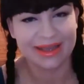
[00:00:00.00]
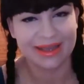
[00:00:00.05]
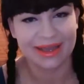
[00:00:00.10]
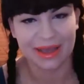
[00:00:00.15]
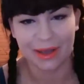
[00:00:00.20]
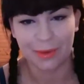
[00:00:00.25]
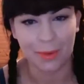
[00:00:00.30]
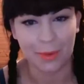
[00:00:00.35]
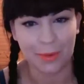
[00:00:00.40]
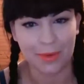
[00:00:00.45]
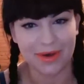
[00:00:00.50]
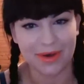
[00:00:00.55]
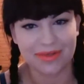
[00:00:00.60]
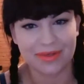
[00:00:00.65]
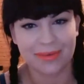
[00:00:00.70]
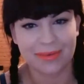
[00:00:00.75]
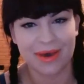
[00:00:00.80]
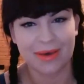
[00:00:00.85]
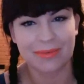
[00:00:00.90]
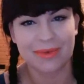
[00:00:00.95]
I won't call
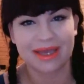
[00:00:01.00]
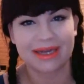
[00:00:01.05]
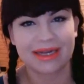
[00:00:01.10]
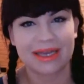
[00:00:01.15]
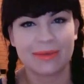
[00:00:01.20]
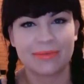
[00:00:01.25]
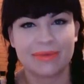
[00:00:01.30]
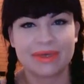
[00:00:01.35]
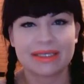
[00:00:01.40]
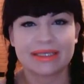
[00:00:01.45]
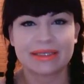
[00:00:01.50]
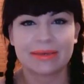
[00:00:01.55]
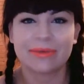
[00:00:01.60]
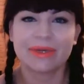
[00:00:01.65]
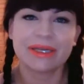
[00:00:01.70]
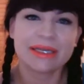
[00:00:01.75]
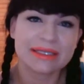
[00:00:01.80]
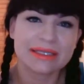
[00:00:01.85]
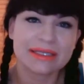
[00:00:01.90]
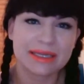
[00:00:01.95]
them out by name, but
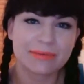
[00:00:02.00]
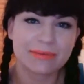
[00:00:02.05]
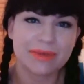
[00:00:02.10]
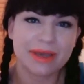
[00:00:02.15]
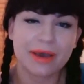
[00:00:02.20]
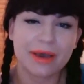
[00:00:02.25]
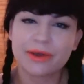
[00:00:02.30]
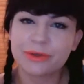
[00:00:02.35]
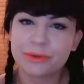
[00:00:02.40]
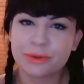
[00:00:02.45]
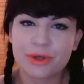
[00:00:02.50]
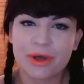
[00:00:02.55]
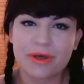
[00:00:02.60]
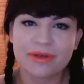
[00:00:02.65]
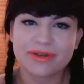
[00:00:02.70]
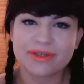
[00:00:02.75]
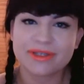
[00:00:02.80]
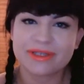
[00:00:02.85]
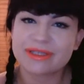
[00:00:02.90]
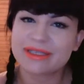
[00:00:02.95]
somebody sent me
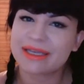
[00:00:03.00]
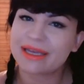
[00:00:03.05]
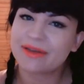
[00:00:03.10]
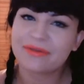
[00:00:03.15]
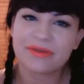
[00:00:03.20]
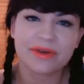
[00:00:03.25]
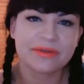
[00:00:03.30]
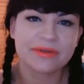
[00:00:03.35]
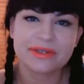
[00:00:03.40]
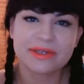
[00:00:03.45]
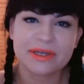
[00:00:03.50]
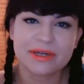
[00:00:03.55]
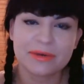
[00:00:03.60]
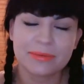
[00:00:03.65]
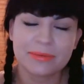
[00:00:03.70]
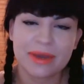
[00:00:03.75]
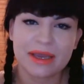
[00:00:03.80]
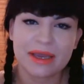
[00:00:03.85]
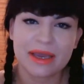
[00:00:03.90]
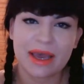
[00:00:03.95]
$100 and said, I found this under
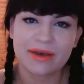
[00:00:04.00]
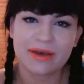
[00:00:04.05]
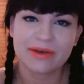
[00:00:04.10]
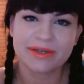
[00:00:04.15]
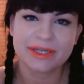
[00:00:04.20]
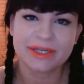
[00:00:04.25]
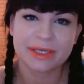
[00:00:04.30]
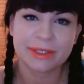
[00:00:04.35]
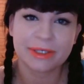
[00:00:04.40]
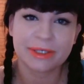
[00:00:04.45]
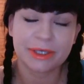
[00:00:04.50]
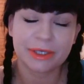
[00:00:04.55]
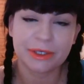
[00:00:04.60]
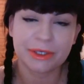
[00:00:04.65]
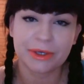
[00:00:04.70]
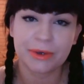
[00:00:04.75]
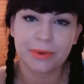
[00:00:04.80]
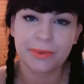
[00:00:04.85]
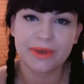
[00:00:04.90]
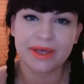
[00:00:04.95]
my couch. And you
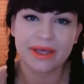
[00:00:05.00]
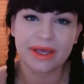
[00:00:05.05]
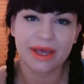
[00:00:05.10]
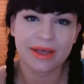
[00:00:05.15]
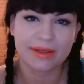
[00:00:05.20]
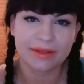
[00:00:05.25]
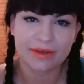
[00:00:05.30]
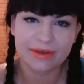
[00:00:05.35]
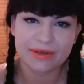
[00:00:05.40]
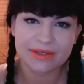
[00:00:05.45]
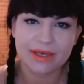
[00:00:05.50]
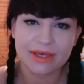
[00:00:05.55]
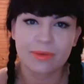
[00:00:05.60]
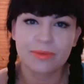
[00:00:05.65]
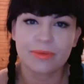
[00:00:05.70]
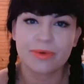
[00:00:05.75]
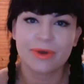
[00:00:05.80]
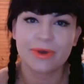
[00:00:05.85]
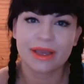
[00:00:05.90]
know what? I like to help where I